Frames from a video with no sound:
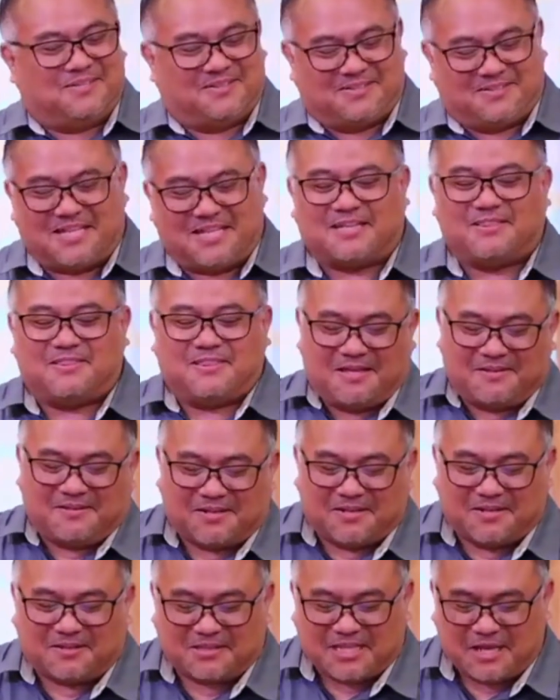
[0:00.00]
that, you
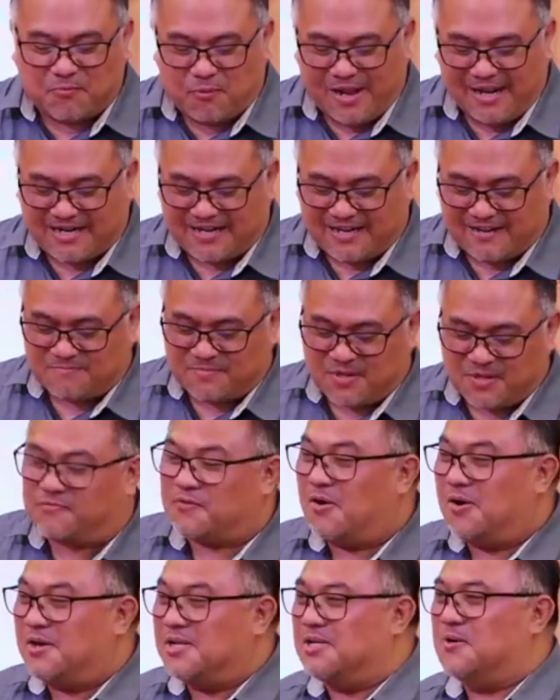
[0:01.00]
know, they welcome. Of
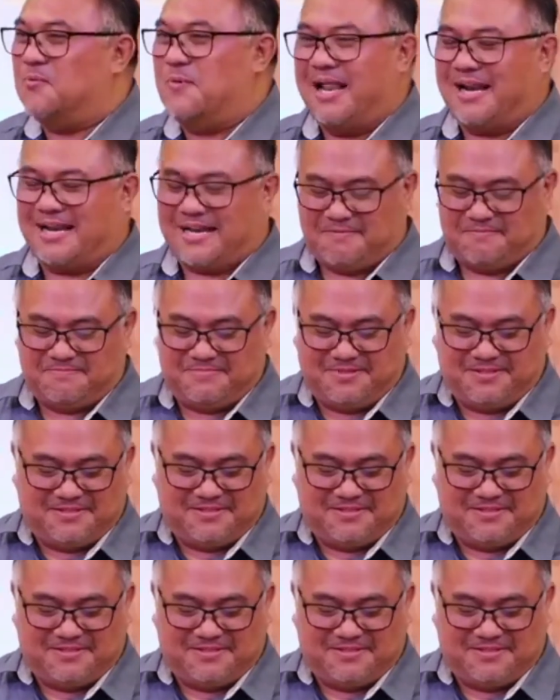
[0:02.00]
course you're welcome.